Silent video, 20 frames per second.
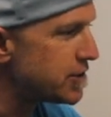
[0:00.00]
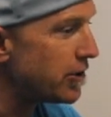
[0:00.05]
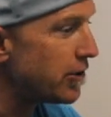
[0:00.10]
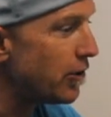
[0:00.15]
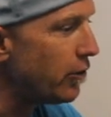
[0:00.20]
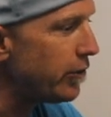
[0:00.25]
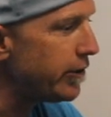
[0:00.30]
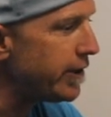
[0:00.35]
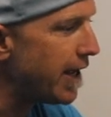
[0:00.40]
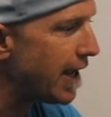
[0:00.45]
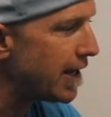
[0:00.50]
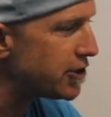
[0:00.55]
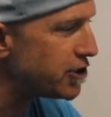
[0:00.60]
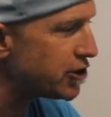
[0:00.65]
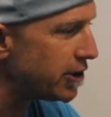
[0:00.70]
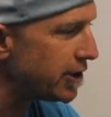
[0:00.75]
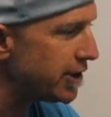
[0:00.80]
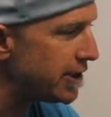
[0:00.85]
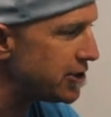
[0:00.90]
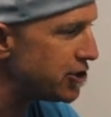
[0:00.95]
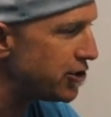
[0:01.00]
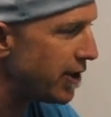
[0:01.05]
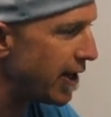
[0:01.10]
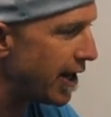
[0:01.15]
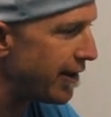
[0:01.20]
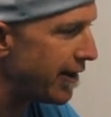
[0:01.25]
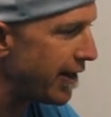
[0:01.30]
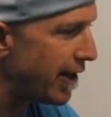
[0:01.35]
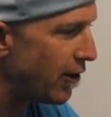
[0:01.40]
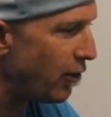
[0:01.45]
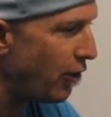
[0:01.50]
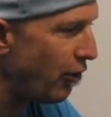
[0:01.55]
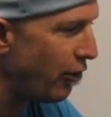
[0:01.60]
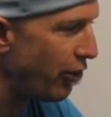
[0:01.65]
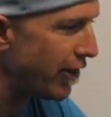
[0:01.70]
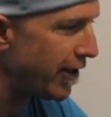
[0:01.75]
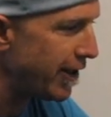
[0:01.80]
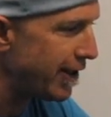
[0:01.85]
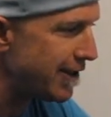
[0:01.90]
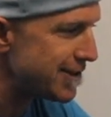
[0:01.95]
so the only actual issue out of that whole
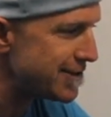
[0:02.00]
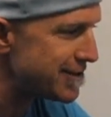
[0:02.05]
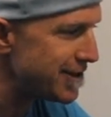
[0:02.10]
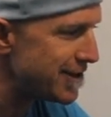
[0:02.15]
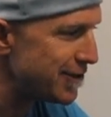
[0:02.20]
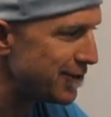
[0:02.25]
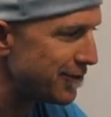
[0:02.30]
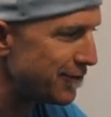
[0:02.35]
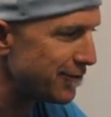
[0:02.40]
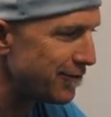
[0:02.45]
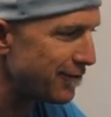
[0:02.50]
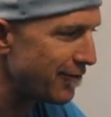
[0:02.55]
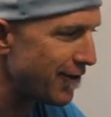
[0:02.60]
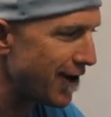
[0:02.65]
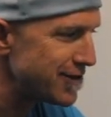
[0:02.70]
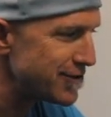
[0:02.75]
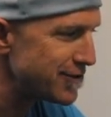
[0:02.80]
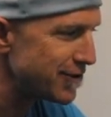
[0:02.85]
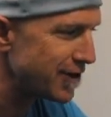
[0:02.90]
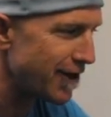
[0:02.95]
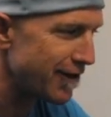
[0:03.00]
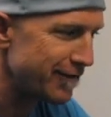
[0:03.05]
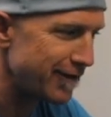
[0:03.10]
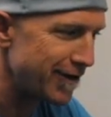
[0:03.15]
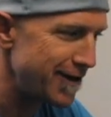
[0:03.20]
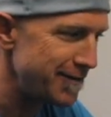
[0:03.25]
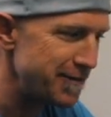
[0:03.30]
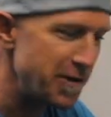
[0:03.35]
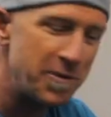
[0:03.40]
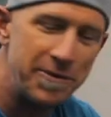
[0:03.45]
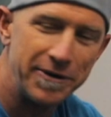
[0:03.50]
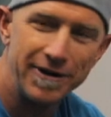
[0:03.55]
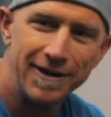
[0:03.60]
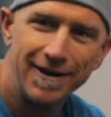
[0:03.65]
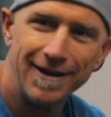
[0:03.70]
thing is that your riser cover came open.